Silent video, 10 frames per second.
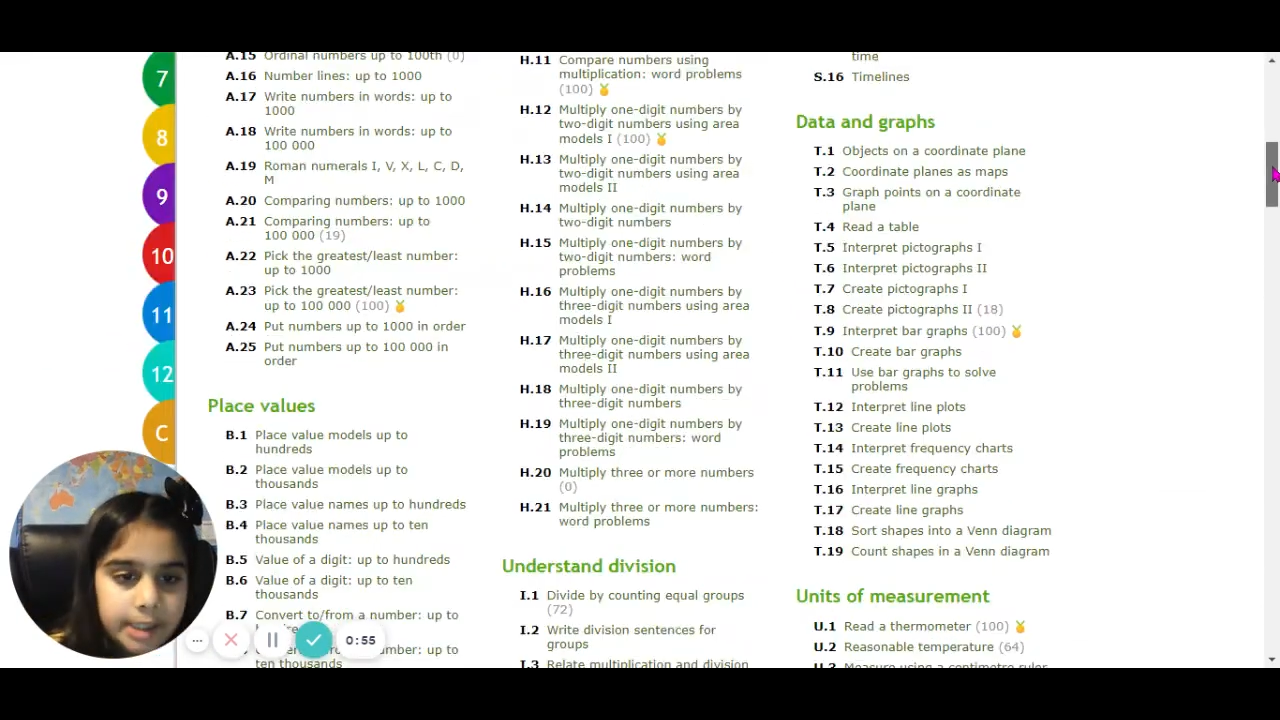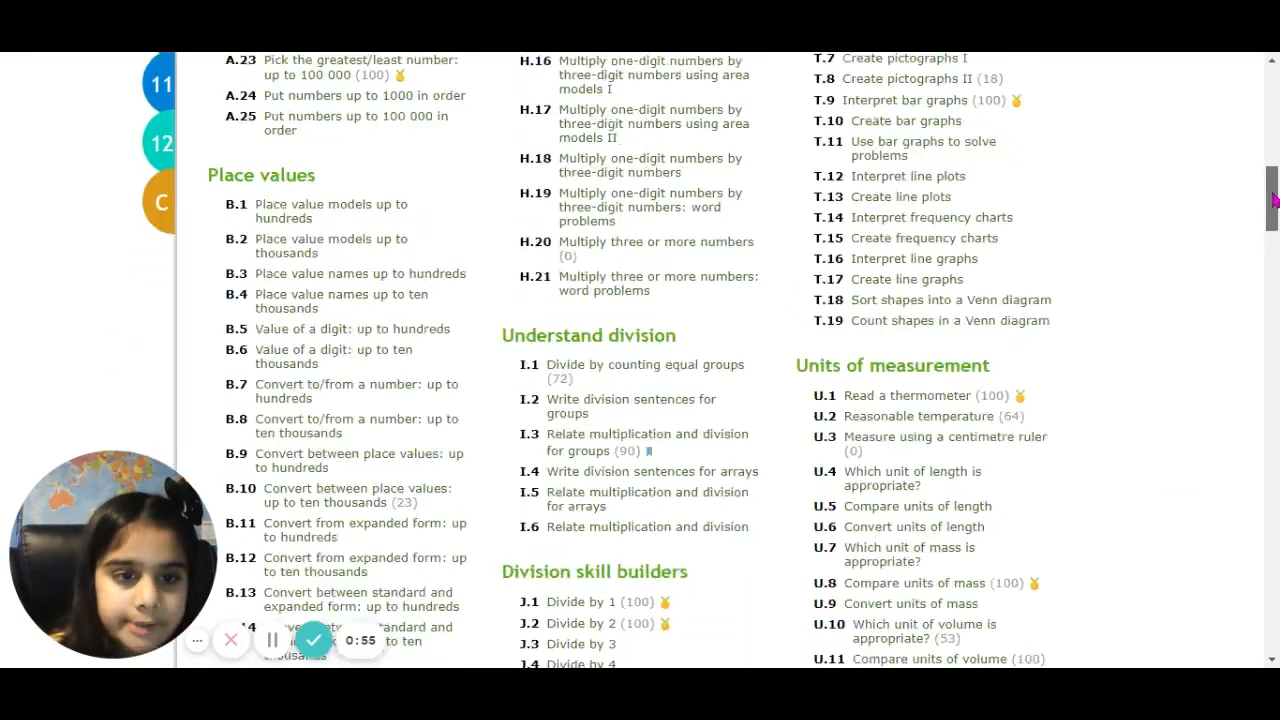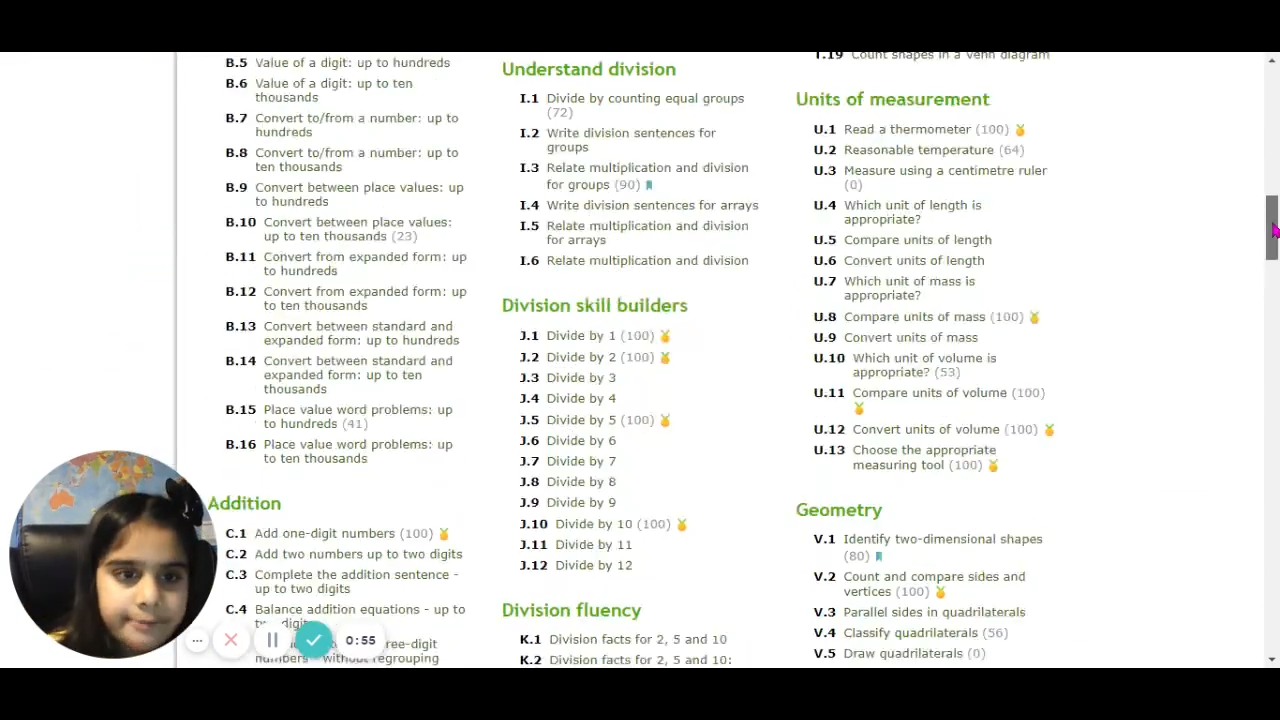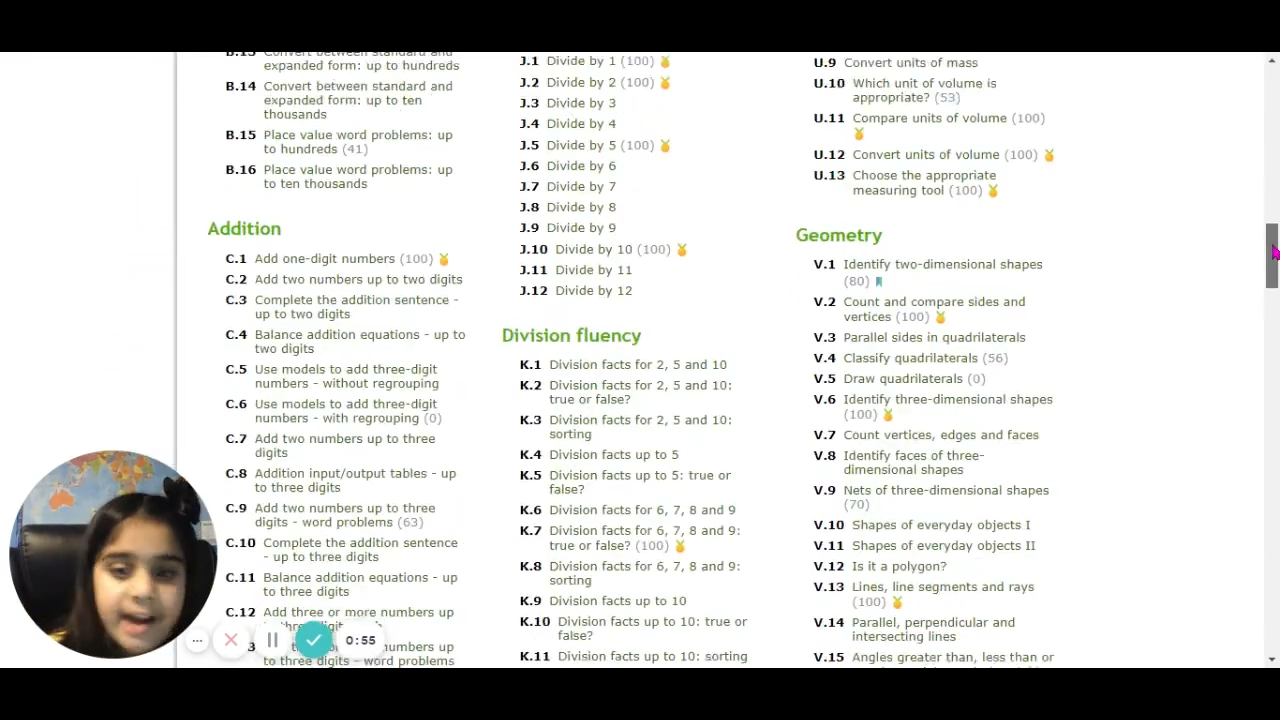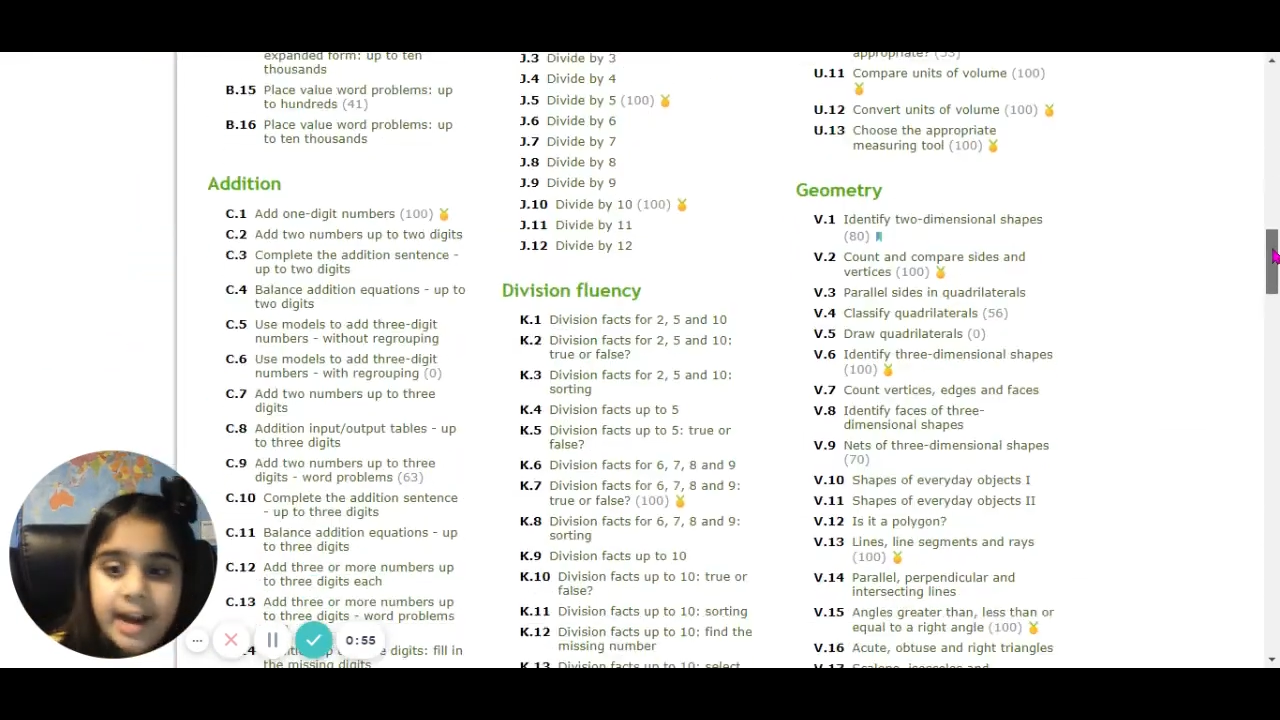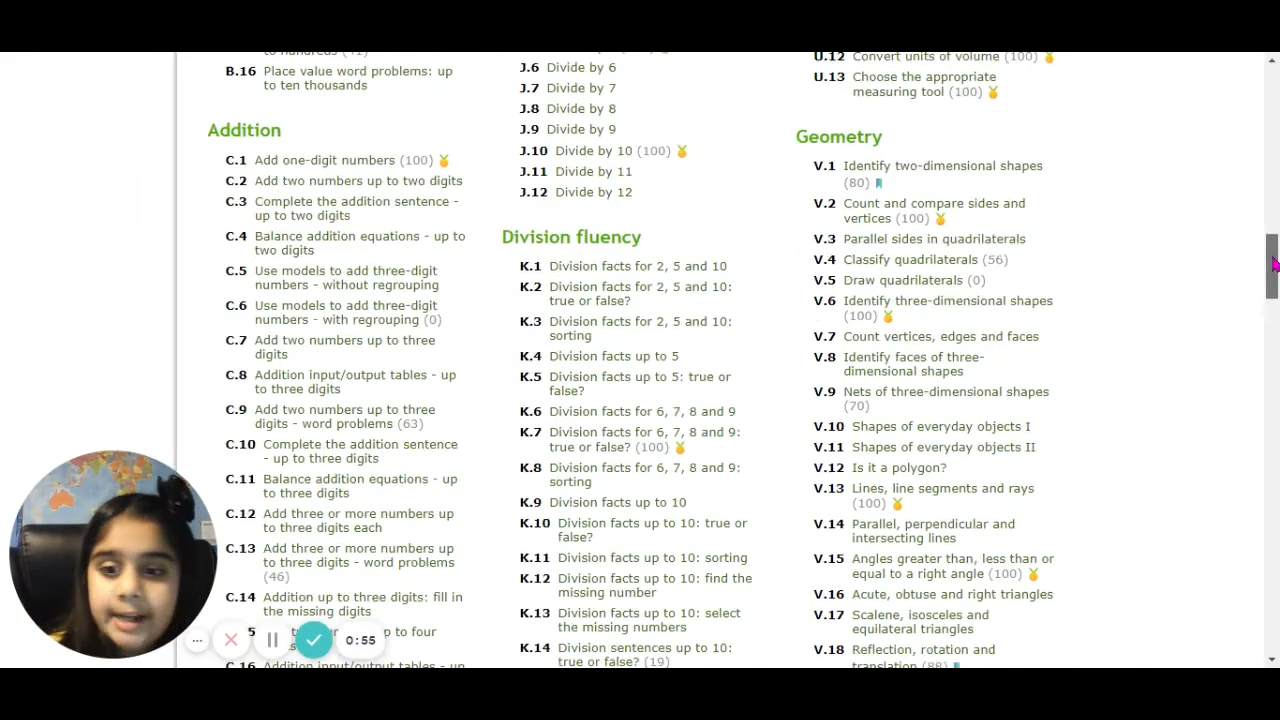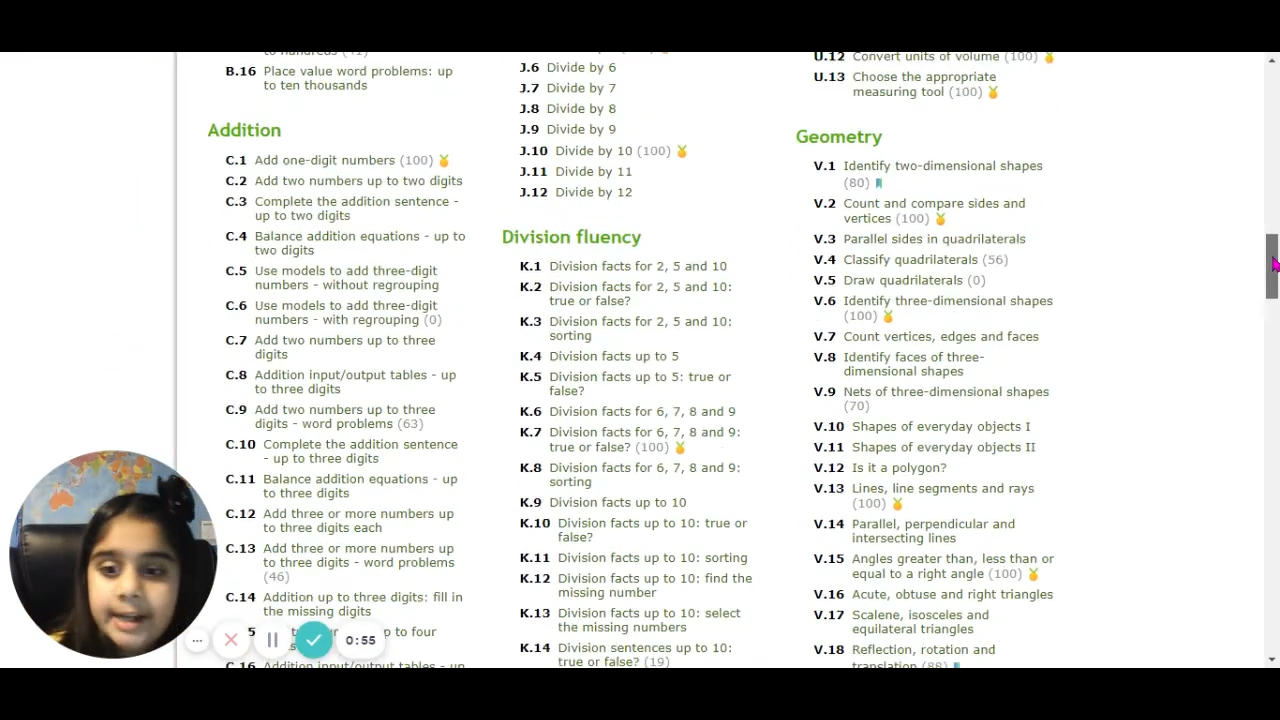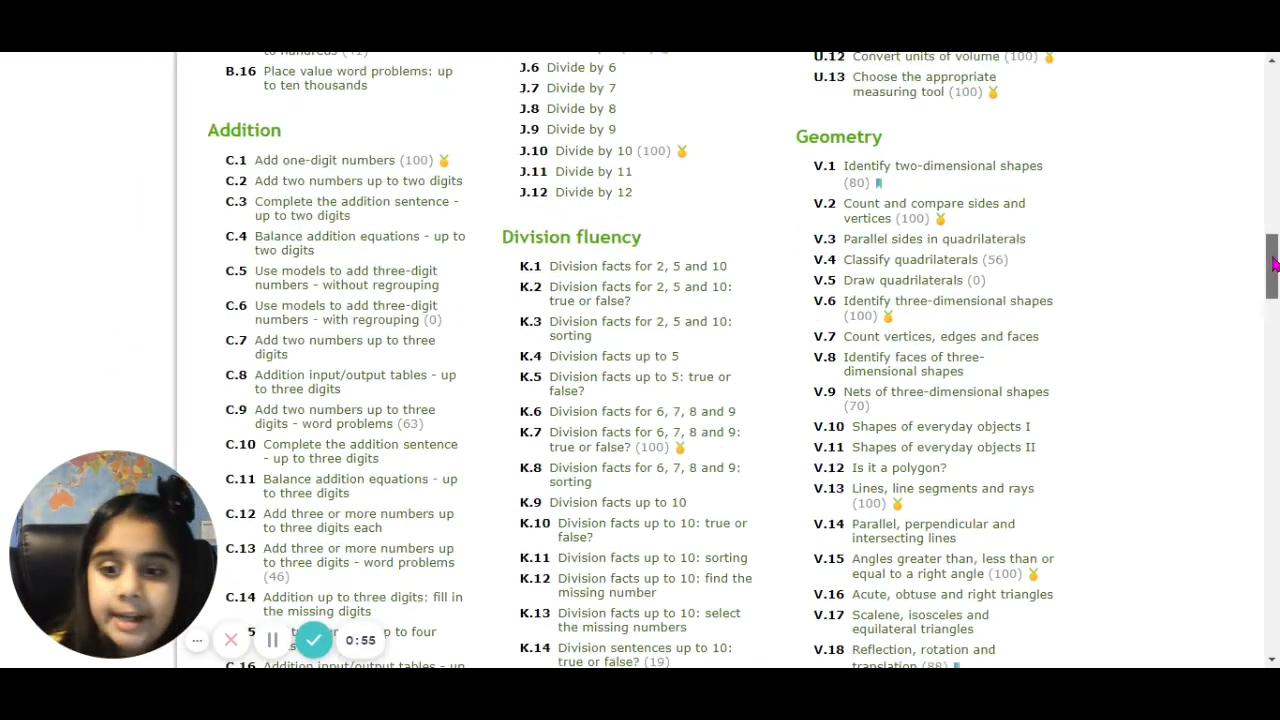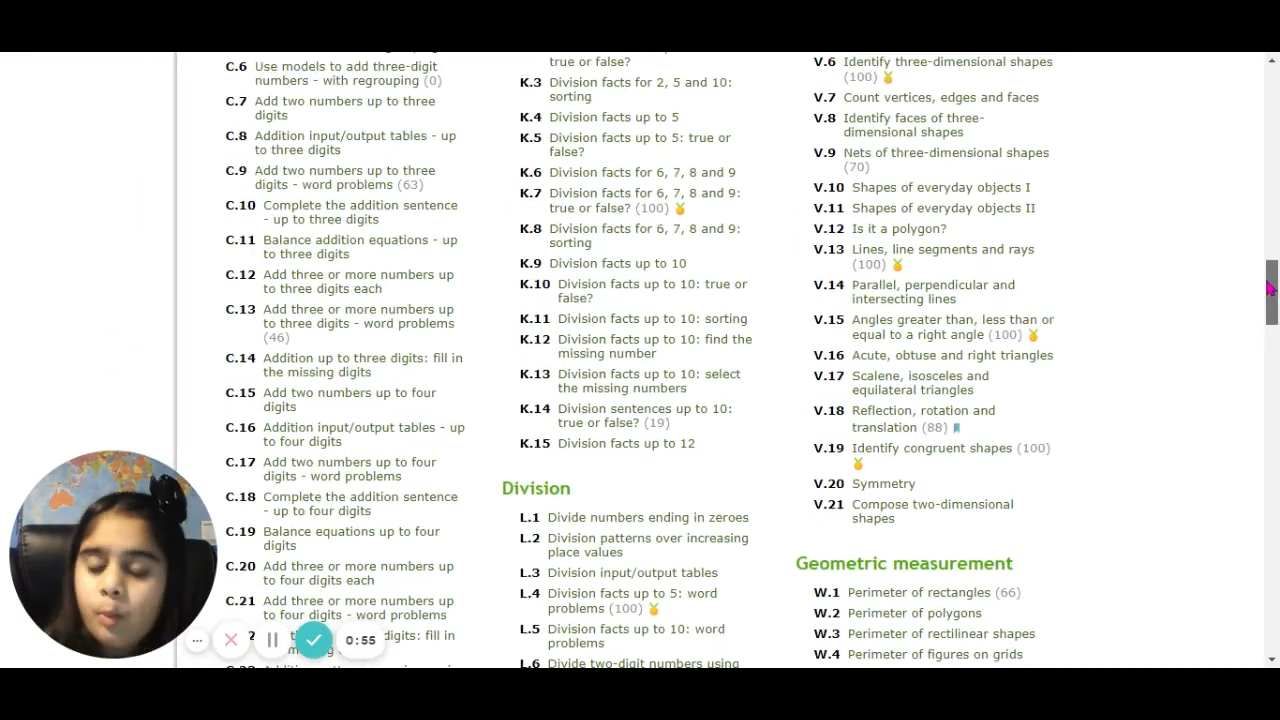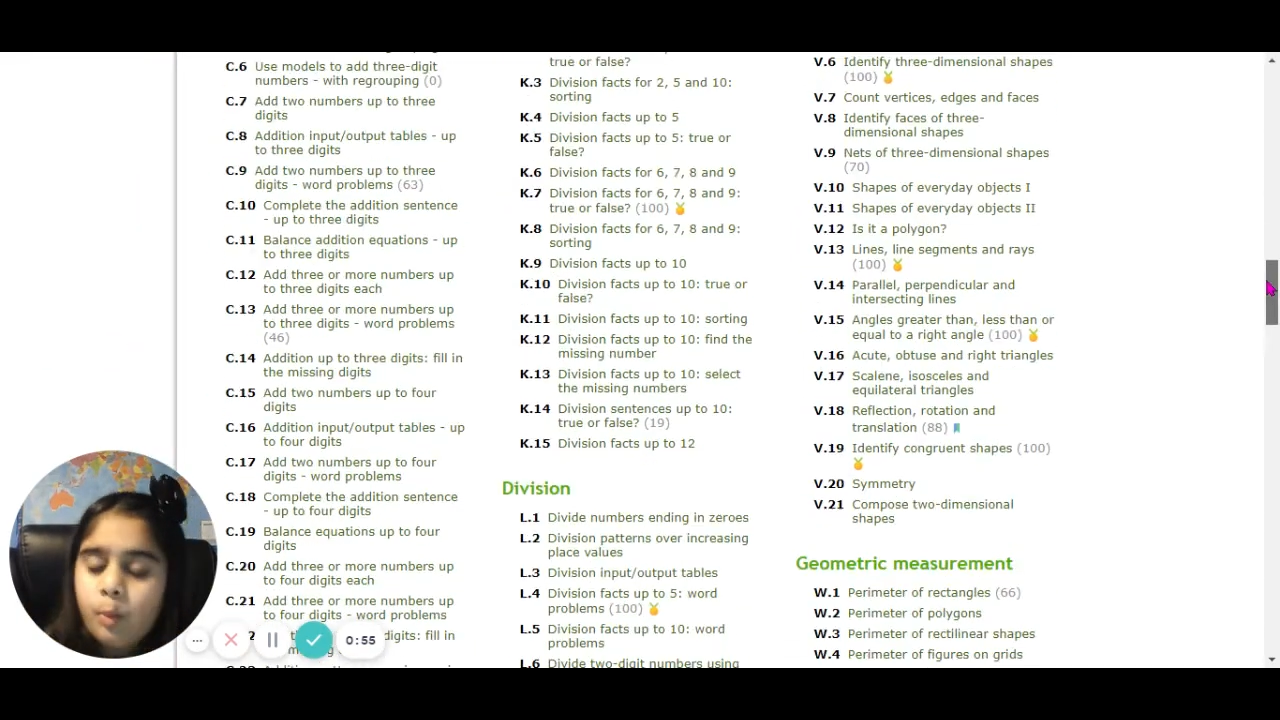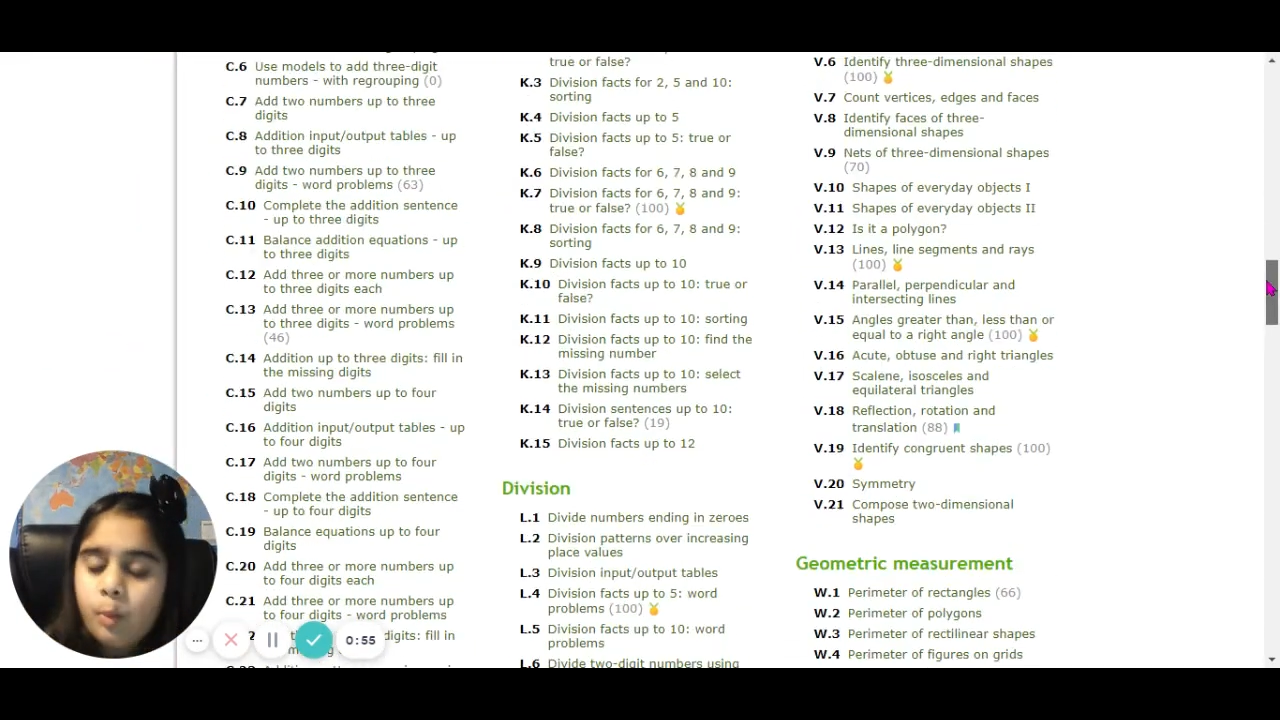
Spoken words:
gonna find